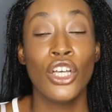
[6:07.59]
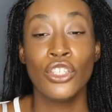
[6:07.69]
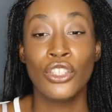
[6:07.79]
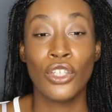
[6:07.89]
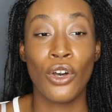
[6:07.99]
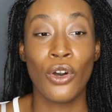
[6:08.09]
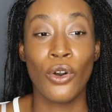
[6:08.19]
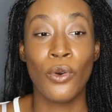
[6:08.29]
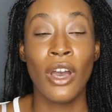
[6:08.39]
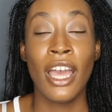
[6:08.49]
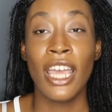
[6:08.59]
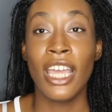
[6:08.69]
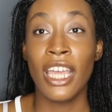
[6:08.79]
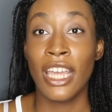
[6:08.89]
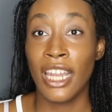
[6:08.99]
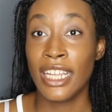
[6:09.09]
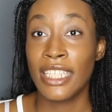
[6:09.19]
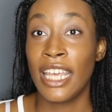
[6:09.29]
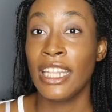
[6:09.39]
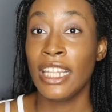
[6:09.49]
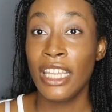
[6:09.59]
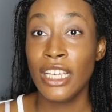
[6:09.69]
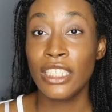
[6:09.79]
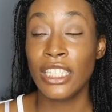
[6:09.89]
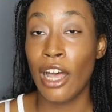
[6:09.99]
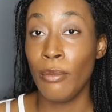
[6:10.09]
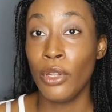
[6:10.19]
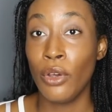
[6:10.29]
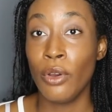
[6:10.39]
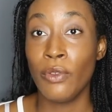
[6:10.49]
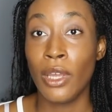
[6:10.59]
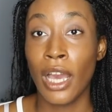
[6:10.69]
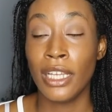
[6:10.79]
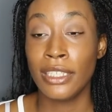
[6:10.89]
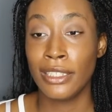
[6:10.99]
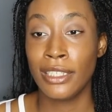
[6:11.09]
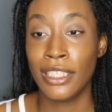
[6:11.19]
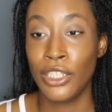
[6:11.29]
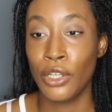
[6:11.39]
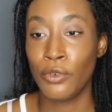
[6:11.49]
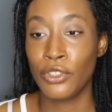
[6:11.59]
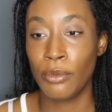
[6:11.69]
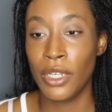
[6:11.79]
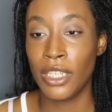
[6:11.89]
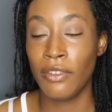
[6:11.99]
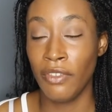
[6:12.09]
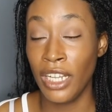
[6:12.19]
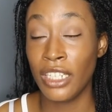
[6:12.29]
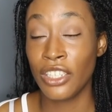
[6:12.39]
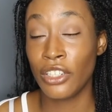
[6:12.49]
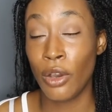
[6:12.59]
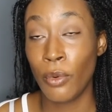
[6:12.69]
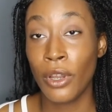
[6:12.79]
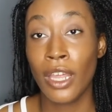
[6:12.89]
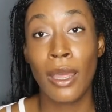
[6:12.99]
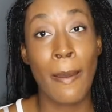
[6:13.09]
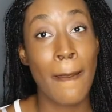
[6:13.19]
So like I said, the link is down below if you guys, you know, for some reason the link does not work.